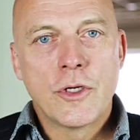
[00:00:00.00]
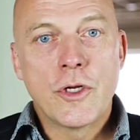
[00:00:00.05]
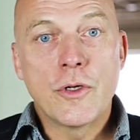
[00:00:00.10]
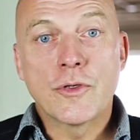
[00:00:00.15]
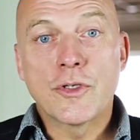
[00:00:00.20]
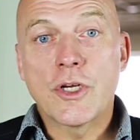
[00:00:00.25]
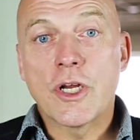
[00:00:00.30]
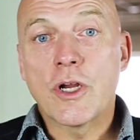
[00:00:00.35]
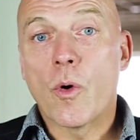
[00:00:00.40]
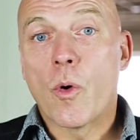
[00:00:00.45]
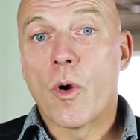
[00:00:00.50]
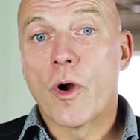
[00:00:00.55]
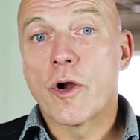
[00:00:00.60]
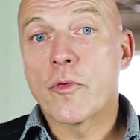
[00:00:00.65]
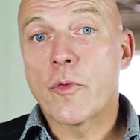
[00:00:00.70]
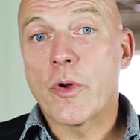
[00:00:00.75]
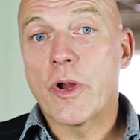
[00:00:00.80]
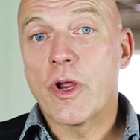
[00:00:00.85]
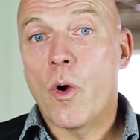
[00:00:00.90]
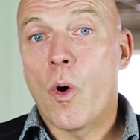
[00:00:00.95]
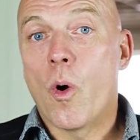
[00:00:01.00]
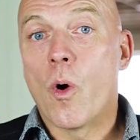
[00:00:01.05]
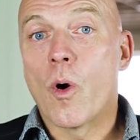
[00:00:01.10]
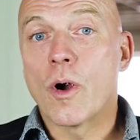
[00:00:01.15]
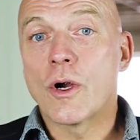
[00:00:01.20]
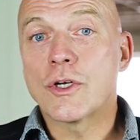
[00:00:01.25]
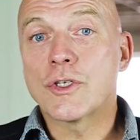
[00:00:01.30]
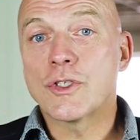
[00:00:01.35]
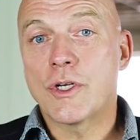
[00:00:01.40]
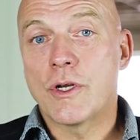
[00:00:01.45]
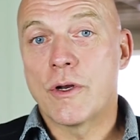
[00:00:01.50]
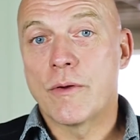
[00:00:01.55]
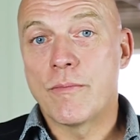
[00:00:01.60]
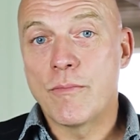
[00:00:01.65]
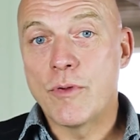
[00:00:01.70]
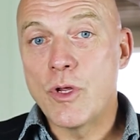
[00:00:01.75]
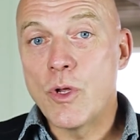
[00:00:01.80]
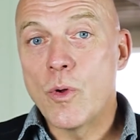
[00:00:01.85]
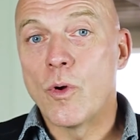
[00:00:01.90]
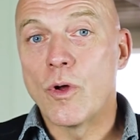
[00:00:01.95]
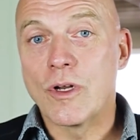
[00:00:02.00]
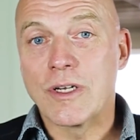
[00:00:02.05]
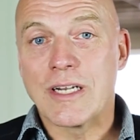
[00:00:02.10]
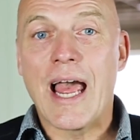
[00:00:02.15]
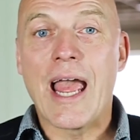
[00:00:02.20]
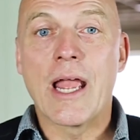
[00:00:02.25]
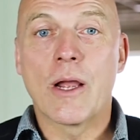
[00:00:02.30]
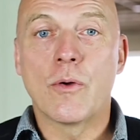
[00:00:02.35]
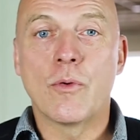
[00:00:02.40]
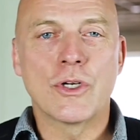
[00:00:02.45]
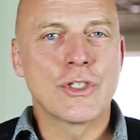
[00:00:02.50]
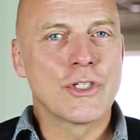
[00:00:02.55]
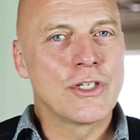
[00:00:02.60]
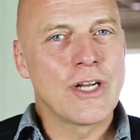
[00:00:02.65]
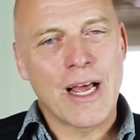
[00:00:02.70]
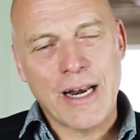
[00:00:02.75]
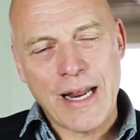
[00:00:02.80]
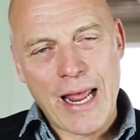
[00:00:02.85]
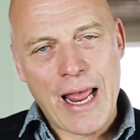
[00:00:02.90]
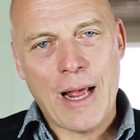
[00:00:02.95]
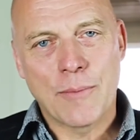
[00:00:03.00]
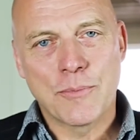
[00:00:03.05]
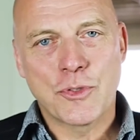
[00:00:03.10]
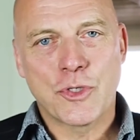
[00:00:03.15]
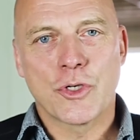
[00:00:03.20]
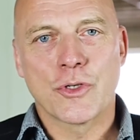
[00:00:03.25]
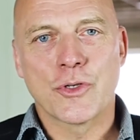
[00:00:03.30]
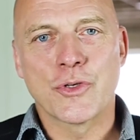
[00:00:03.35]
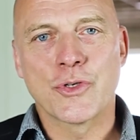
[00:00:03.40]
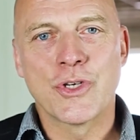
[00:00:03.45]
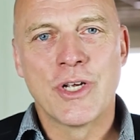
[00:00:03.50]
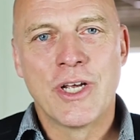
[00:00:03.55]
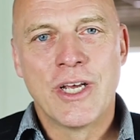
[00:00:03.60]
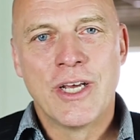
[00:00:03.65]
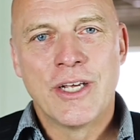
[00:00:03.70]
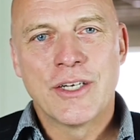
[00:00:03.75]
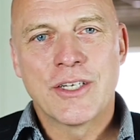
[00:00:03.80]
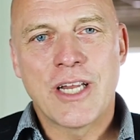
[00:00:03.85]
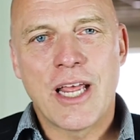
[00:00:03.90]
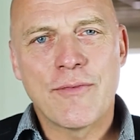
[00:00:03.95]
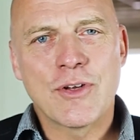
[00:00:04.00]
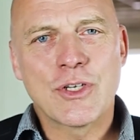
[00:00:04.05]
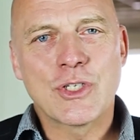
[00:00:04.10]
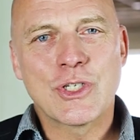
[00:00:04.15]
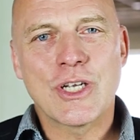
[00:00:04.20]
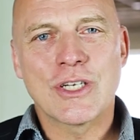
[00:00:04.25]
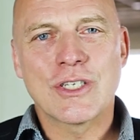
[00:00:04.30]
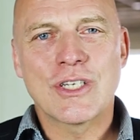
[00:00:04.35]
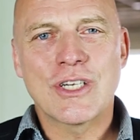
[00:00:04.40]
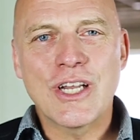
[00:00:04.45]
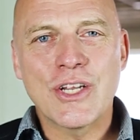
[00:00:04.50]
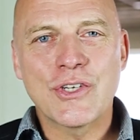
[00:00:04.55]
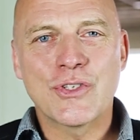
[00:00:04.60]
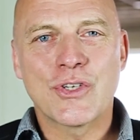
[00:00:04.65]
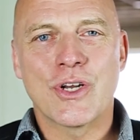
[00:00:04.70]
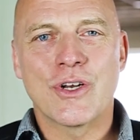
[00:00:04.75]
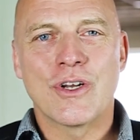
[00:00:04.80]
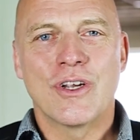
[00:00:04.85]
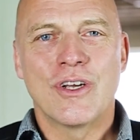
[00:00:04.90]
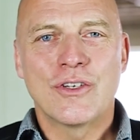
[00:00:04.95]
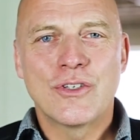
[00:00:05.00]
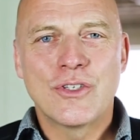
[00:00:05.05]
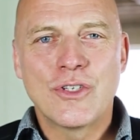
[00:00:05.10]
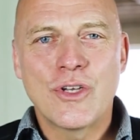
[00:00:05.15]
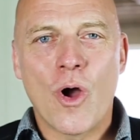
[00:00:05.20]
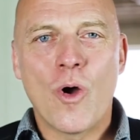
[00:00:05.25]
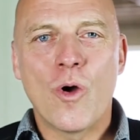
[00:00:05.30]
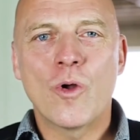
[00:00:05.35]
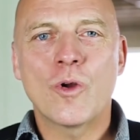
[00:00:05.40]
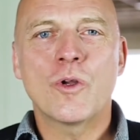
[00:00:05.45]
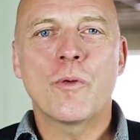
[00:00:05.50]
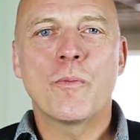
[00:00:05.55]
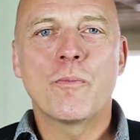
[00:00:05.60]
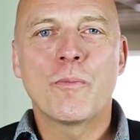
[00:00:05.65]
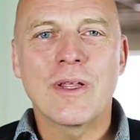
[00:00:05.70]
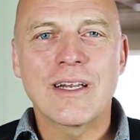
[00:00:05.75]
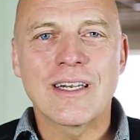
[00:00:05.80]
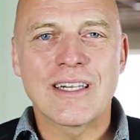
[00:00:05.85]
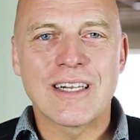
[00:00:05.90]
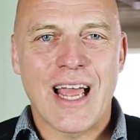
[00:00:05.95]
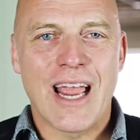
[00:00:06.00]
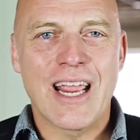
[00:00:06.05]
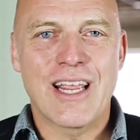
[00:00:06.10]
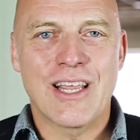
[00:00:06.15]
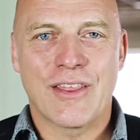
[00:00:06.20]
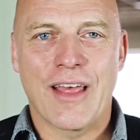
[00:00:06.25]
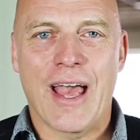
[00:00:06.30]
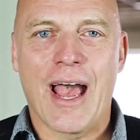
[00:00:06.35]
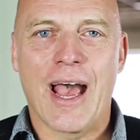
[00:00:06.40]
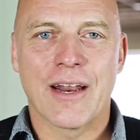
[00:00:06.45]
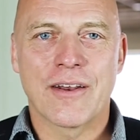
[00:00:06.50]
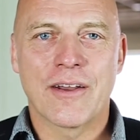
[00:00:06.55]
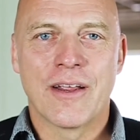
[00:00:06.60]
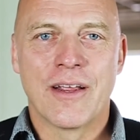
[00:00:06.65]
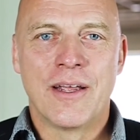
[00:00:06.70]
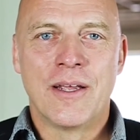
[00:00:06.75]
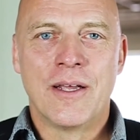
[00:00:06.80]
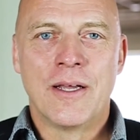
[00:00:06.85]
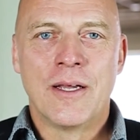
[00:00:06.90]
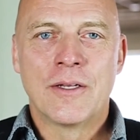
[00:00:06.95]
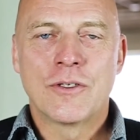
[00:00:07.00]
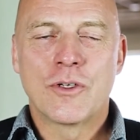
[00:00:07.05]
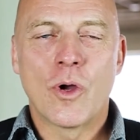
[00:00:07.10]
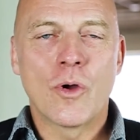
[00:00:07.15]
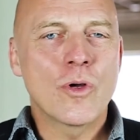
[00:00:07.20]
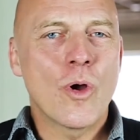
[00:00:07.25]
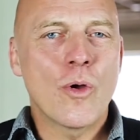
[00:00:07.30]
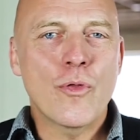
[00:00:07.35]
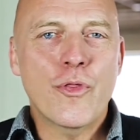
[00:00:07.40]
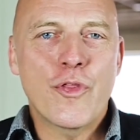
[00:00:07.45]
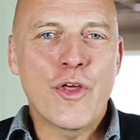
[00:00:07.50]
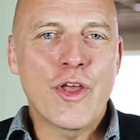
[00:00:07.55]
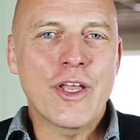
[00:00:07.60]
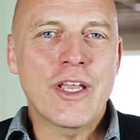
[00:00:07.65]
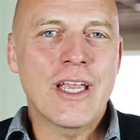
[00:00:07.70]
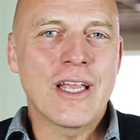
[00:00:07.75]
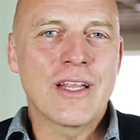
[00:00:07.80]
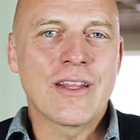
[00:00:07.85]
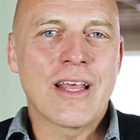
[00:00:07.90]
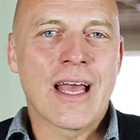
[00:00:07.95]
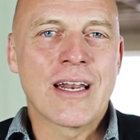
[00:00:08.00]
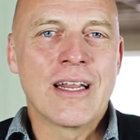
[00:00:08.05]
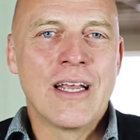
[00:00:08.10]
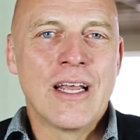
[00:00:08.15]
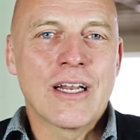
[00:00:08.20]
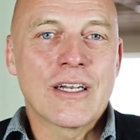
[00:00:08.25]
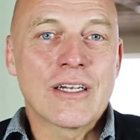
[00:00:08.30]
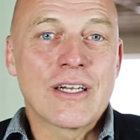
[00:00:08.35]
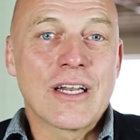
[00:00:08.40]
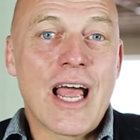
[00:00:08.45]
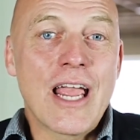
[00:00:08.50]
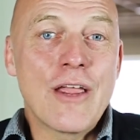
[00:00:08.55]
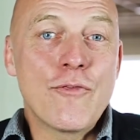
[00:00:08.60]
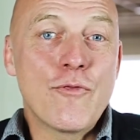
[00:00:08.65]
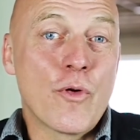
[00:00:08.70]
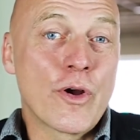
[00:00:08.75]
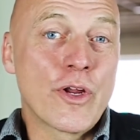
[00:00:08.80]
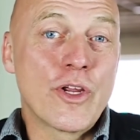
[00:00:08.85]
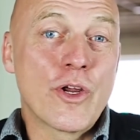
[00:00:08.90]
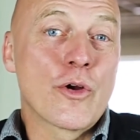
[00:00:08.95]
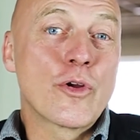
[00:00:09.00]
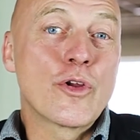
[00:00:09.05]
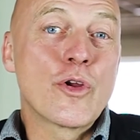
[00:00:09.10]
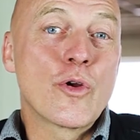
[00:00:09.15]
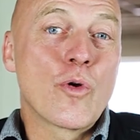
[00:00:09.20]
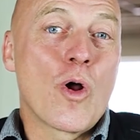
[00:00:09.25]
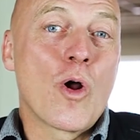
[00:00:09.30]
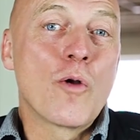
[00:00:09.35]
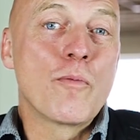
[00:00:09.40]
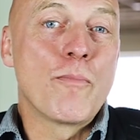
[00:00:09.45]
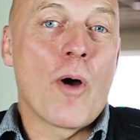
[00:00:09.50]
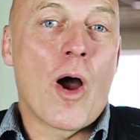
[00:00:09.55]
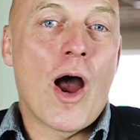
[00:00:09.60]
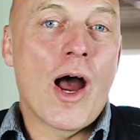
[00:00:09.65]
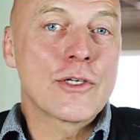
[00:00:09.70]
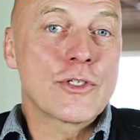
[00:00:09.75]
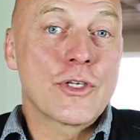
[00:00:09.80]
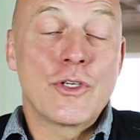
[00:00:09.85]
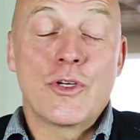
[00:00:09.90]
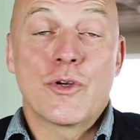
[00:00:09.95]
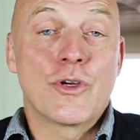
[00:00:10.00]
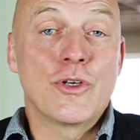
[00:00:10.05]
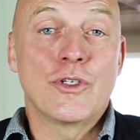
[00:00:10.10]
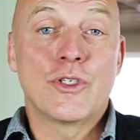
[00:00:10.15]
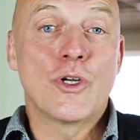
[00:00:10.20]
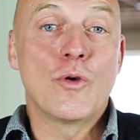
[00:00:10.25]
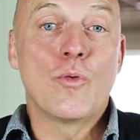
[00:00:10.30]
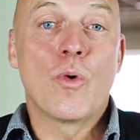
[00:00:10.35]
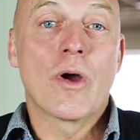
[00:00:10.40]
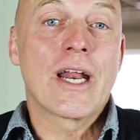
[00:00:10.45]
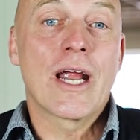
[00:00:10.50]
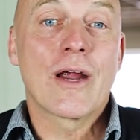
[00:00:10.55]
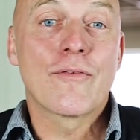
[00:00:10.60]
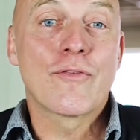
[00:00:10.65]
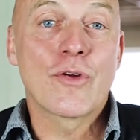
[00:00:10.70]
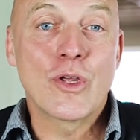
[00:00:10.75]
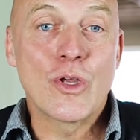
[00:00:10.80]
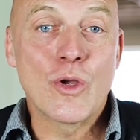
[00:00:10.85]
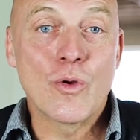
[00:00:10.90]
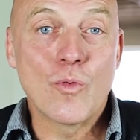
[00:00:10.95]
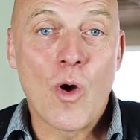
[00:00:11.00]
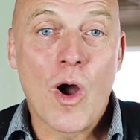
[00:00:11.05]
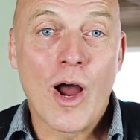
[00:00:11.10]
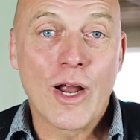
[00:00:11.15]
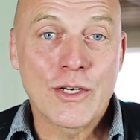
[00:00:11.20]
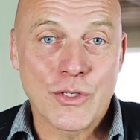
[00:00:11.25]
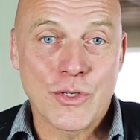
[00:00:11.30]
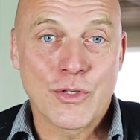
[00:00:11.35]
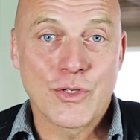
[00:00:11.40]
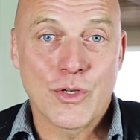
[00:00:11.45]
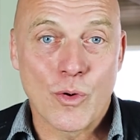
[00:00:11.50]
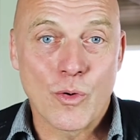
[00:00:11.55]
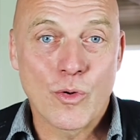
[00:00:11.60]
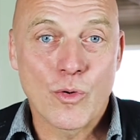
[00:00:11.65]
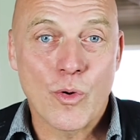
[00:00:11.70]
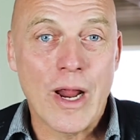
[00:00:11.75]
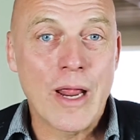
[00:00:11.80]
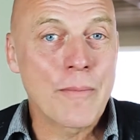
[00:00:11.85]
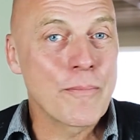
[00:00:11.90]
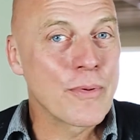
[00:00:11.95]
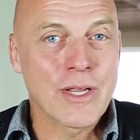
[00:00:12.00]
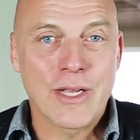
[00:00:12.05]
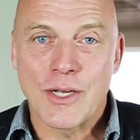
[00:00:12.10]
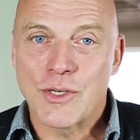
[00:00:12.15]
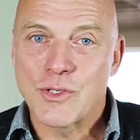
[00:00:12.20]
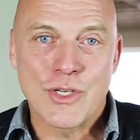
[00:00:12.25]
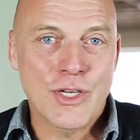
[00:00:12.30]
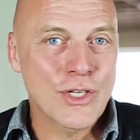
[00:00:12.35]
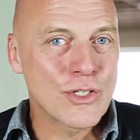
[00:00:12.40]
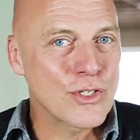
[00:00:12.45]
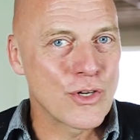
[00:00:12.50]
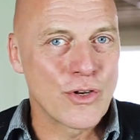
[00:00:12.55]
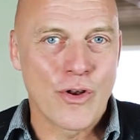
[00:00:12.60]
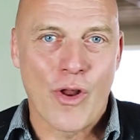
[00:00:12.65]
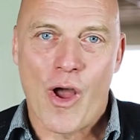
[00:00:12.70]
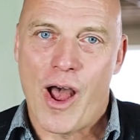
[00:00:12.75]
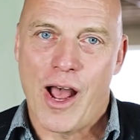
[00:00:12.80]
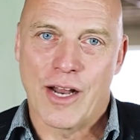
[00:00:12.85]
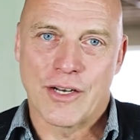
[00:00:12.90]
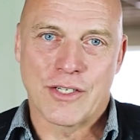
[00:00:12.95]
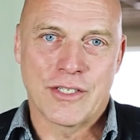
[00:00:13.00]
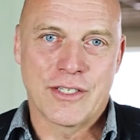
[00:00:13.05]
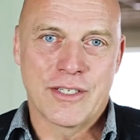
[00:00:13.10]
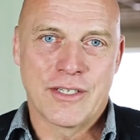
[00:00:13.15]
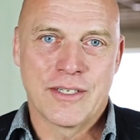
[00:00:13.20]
Using ornery horse and mule language, not hamsters, David says, listen, don't be like that. Don't go thinking that life where you're your own boss and you can do whatever you want is so great, because it's not.